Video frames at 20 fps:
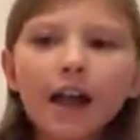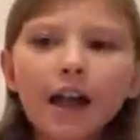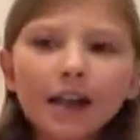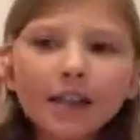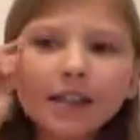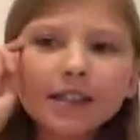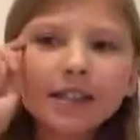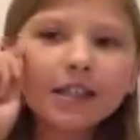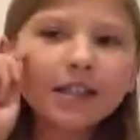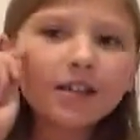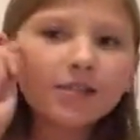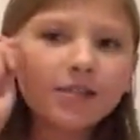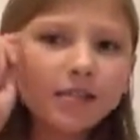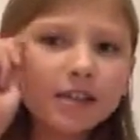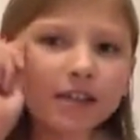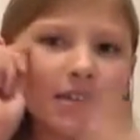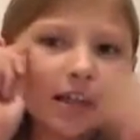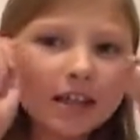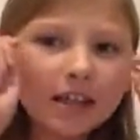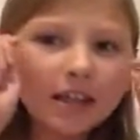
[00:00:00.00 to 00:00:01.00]
I could see
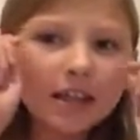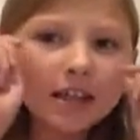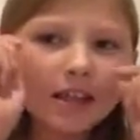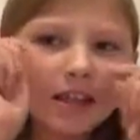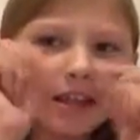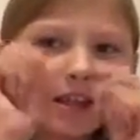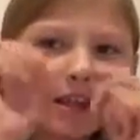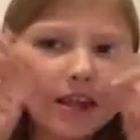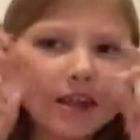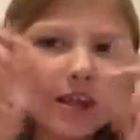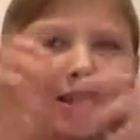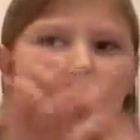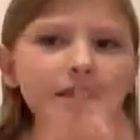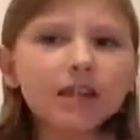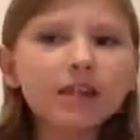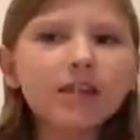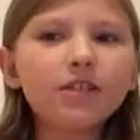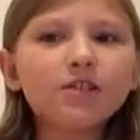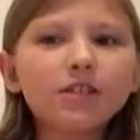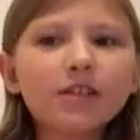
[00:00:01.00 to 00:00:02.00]
was like the
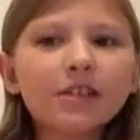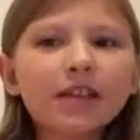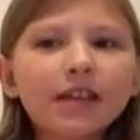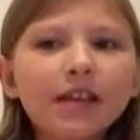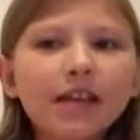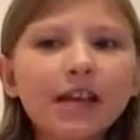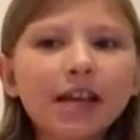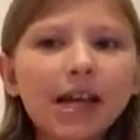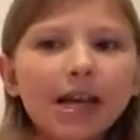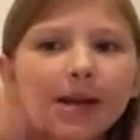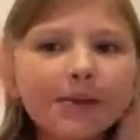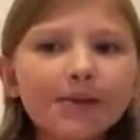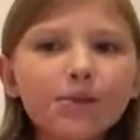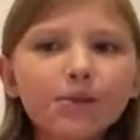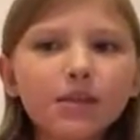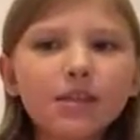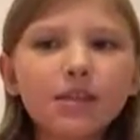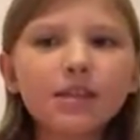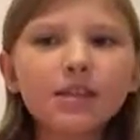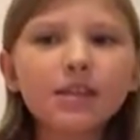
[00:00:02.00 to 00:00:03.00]
things that you see in games
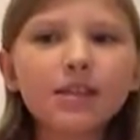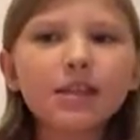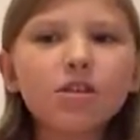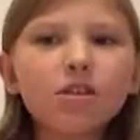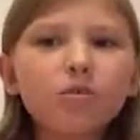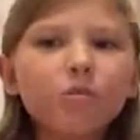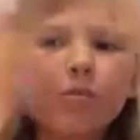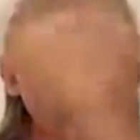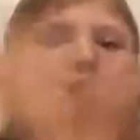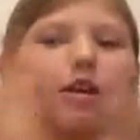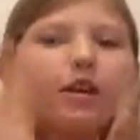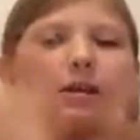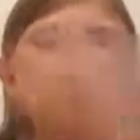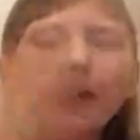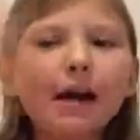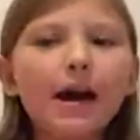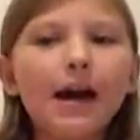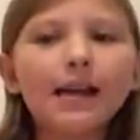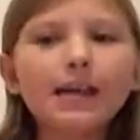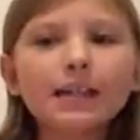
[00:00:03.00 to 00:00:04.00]
when it's like you're wearing a
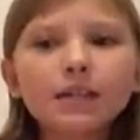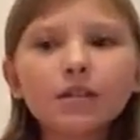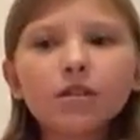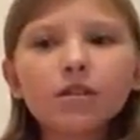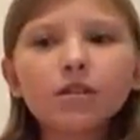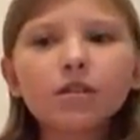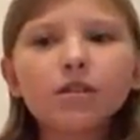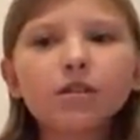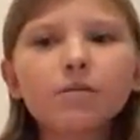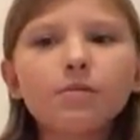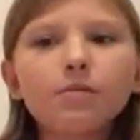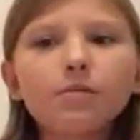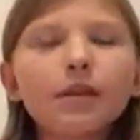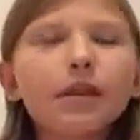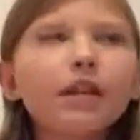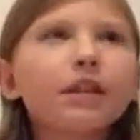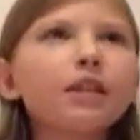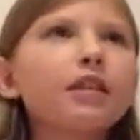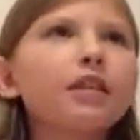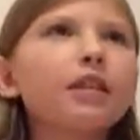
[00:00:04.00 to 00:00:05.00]
mask or something,
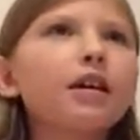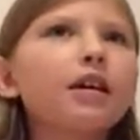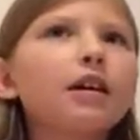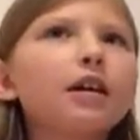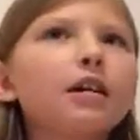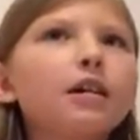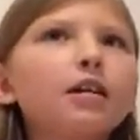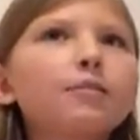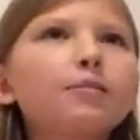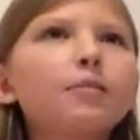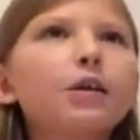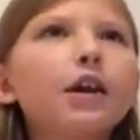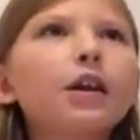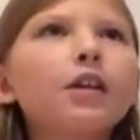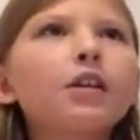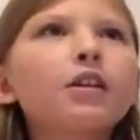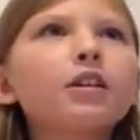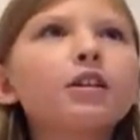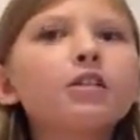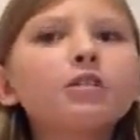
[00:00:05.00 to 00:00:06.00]
like the
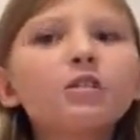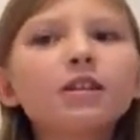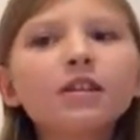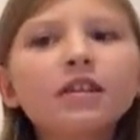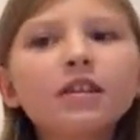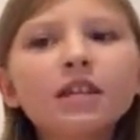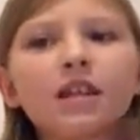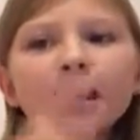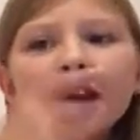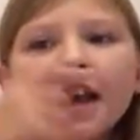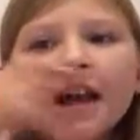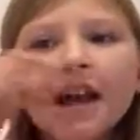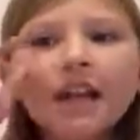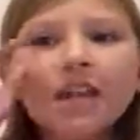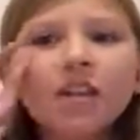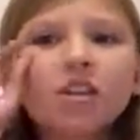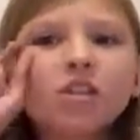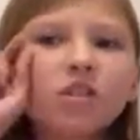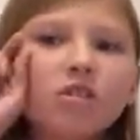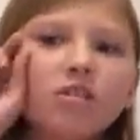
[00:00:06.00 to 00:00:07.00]
character is,
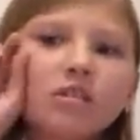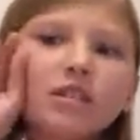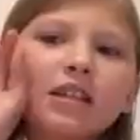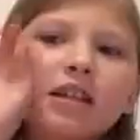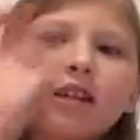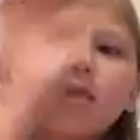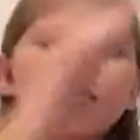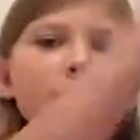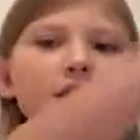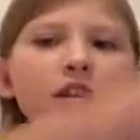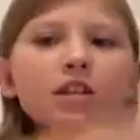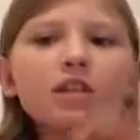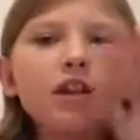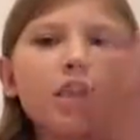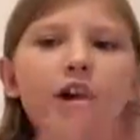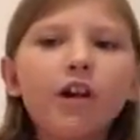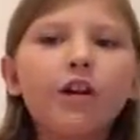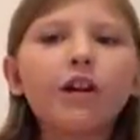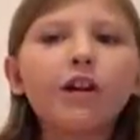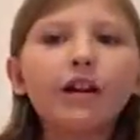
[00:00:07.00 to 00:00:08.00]
and it shows like where the
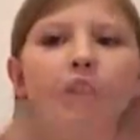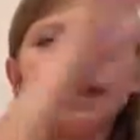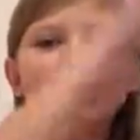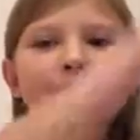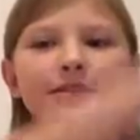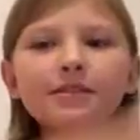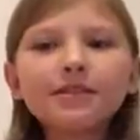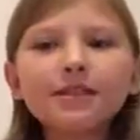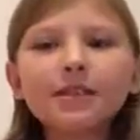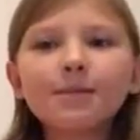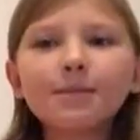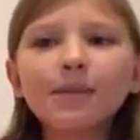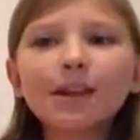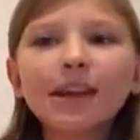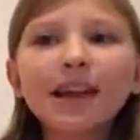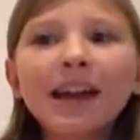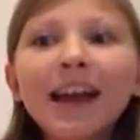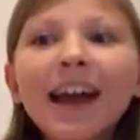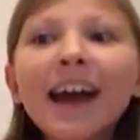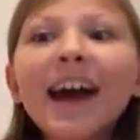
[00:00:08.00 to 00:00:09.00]
target is or
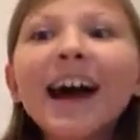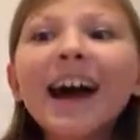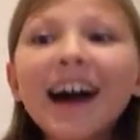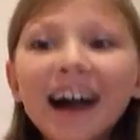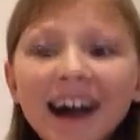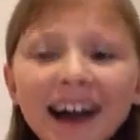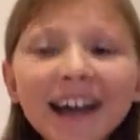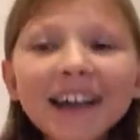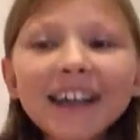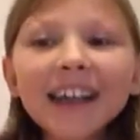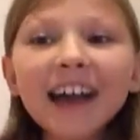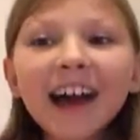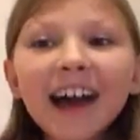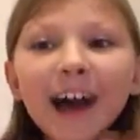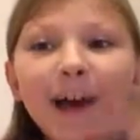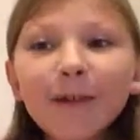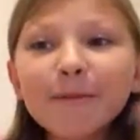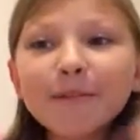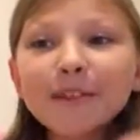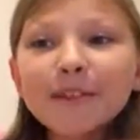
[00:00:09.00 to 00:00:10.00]
something.
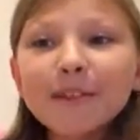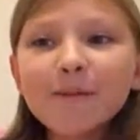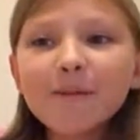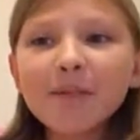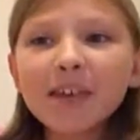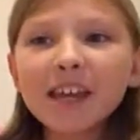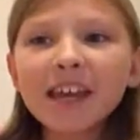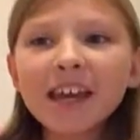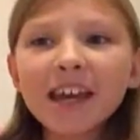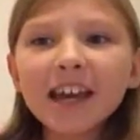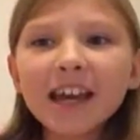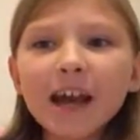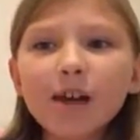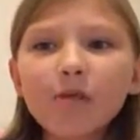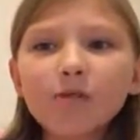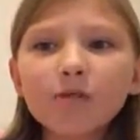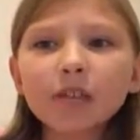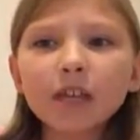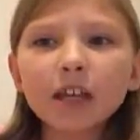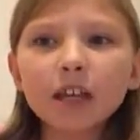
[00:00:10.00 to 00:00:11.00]
That happened to me, and I
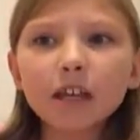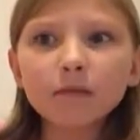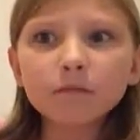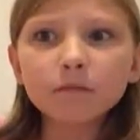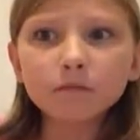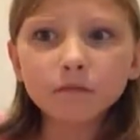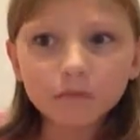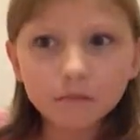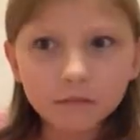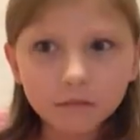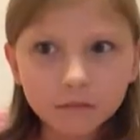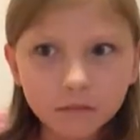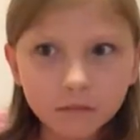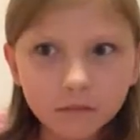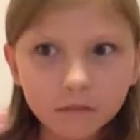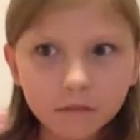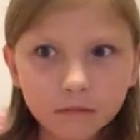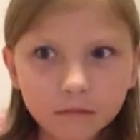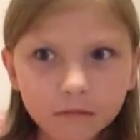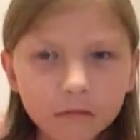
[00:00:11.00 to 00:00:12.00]
was like,
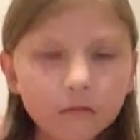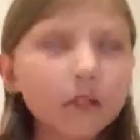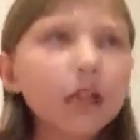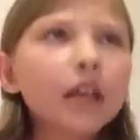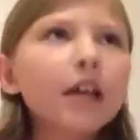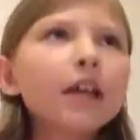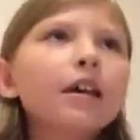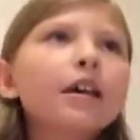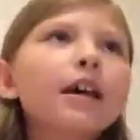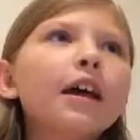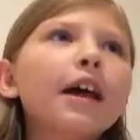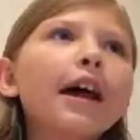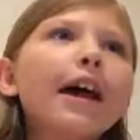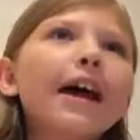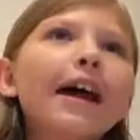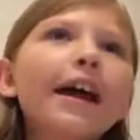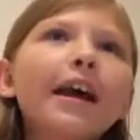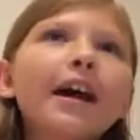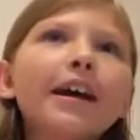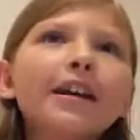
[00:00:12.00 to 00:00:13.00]

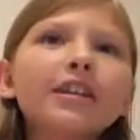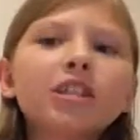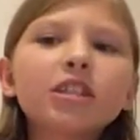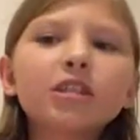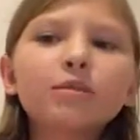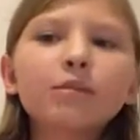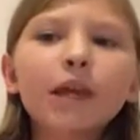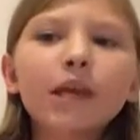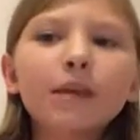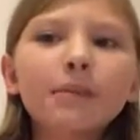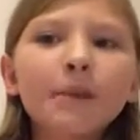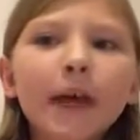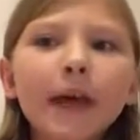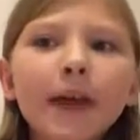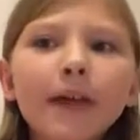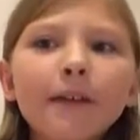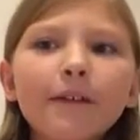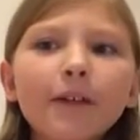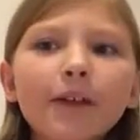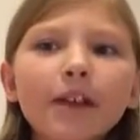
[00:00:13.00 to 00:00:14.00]
and I just made
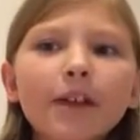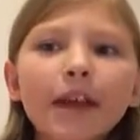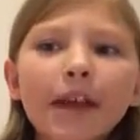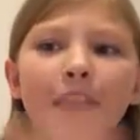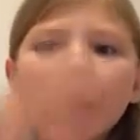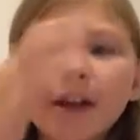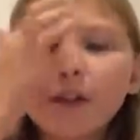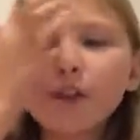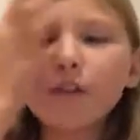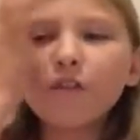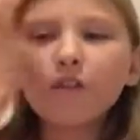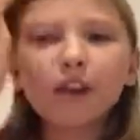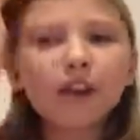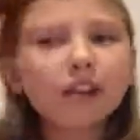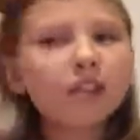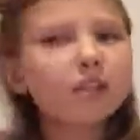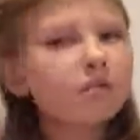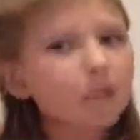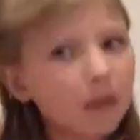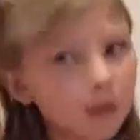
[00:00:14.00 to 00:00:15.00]
my really angry face,